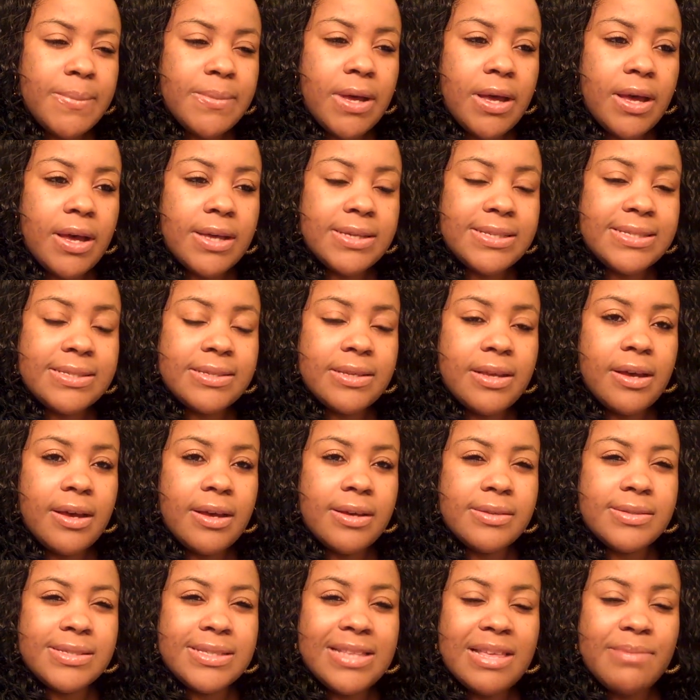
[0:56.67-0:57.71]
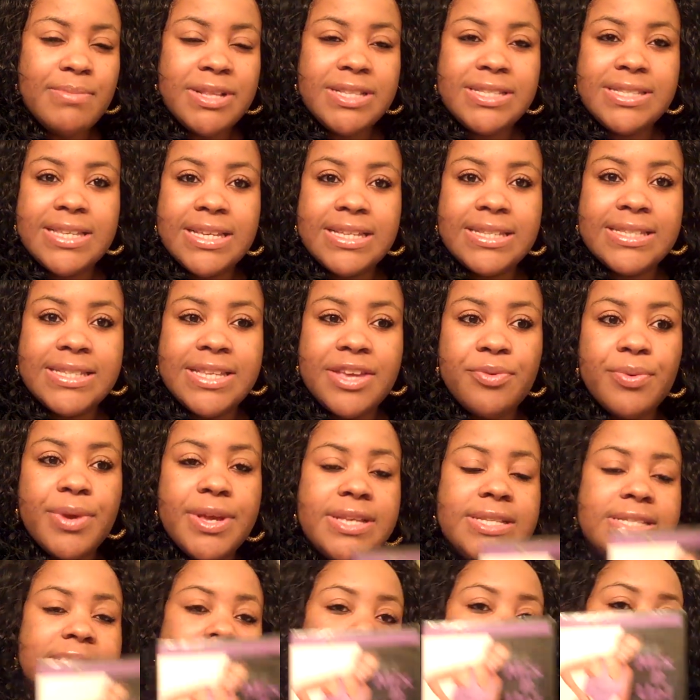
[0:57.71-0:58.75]
uh, uh, Slim in Six
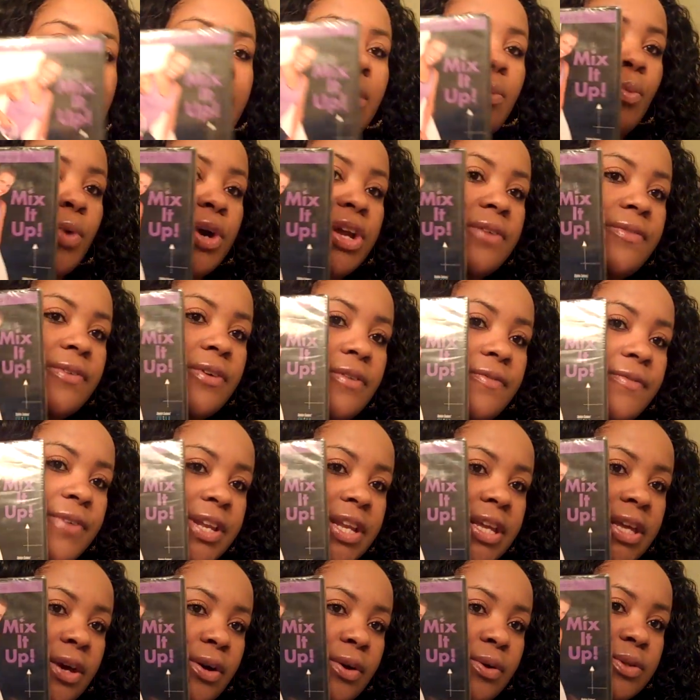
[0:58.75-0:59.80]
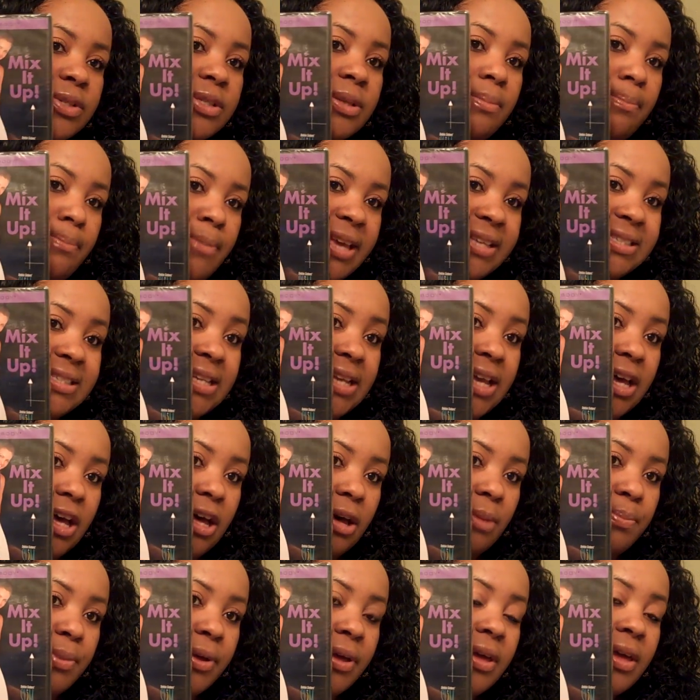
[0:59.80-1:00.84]
series, um, one of her videos, Mix It
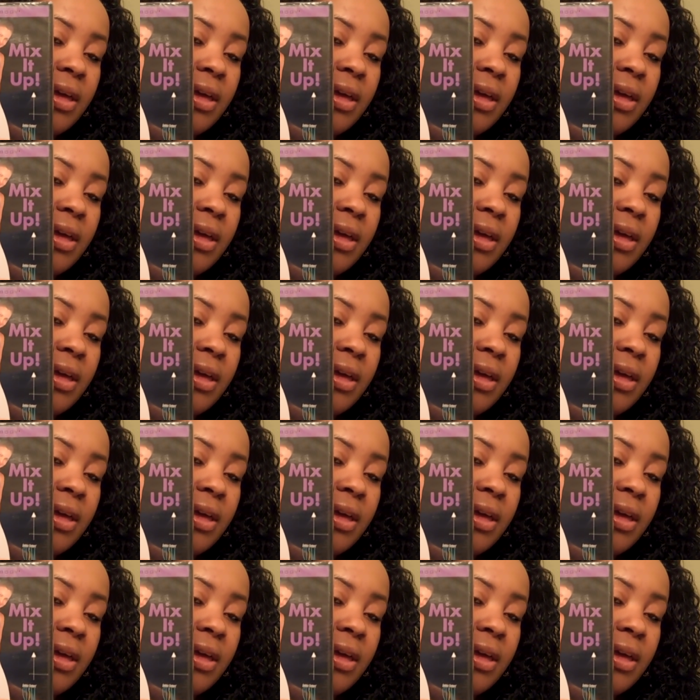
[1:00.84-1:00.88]
Up.